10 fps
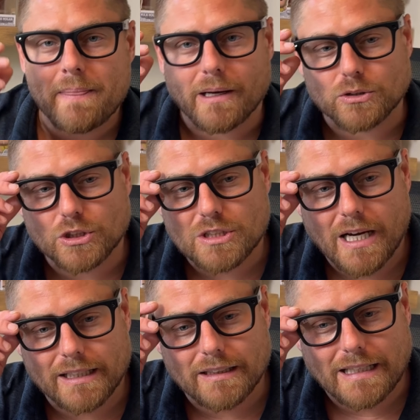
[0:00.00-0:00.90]
I was just
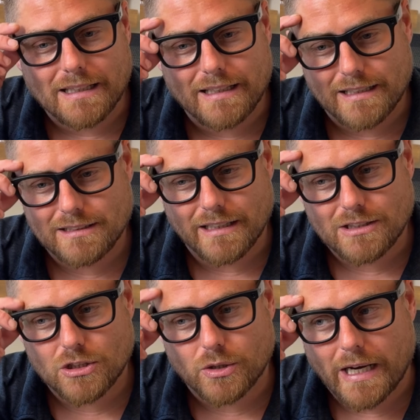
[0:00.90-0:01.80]
kind of like this,
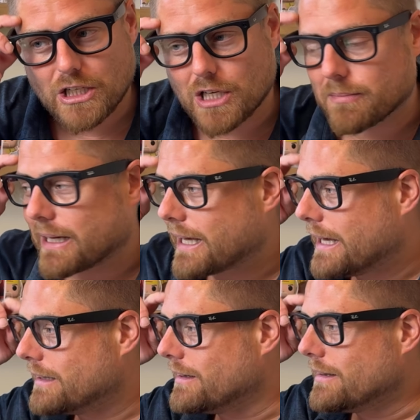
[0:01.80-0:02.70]
like scratching my
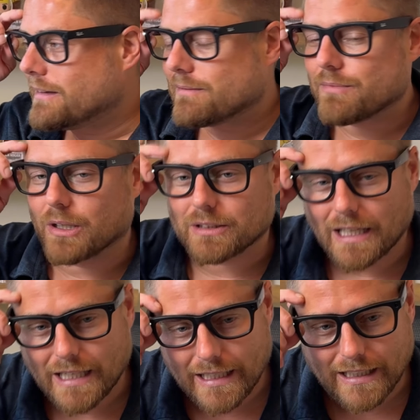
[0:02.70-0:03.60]
head. Look,
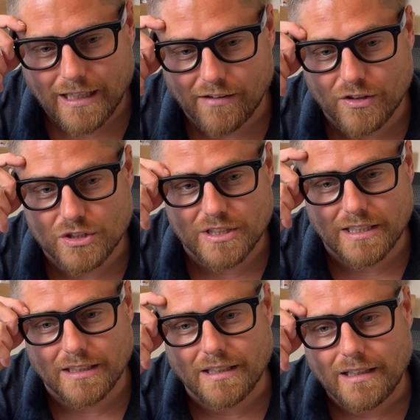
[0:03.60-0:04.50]
that kind of covers
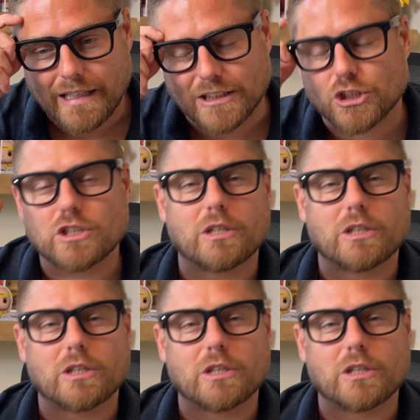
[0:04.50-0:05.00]
it. And it